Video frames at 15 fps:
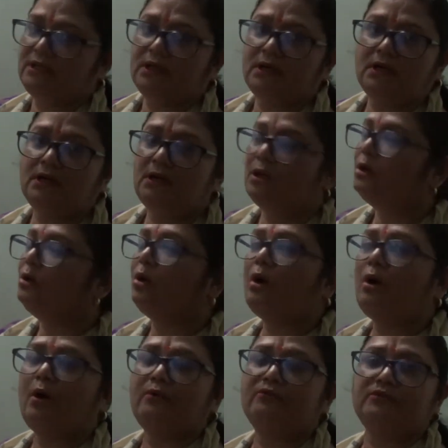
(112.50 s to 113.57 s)
the
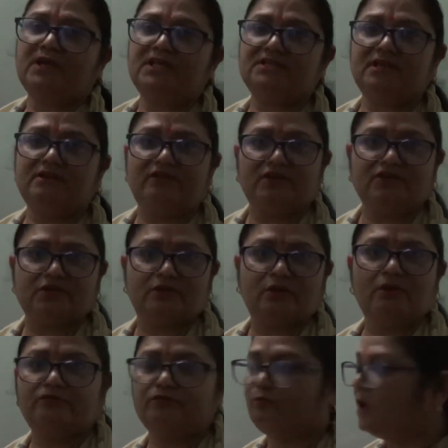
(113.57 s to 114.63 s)
law of conservation
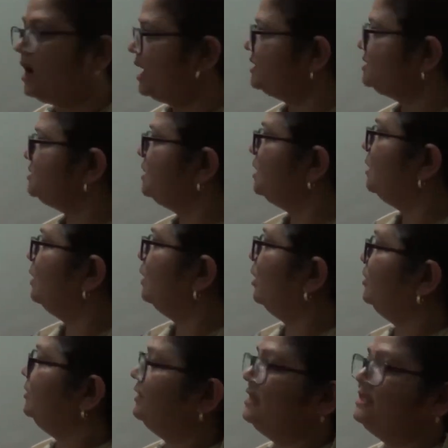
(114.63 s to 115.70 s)
of mass, or
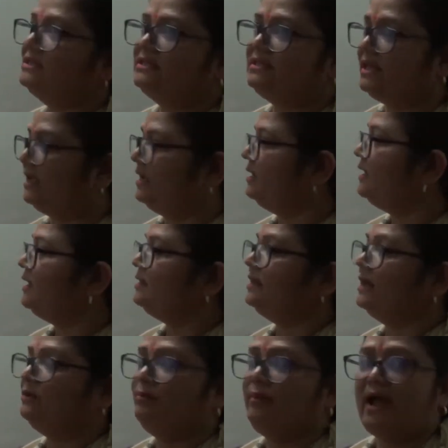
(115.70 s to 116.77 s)
you can say
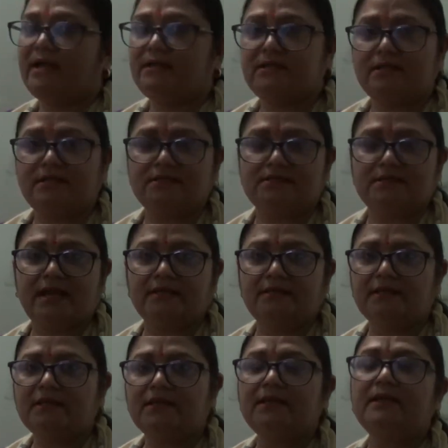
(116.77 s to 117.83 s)
that matter is neither
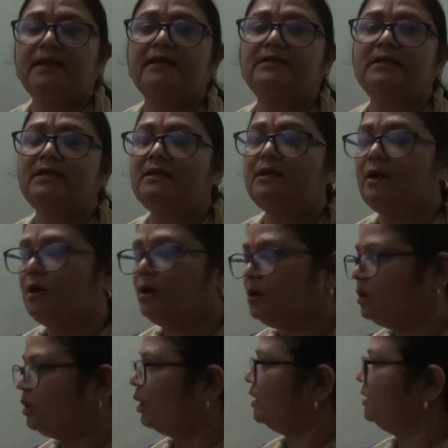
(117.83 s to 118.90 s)
created
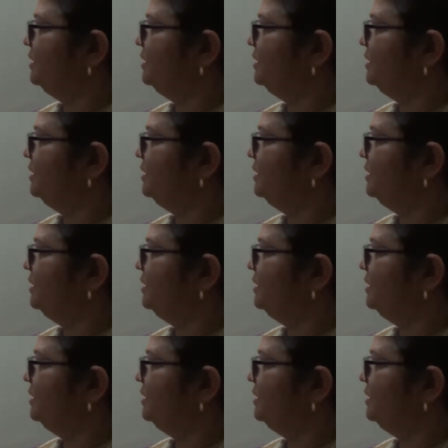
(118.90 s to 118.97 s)
nor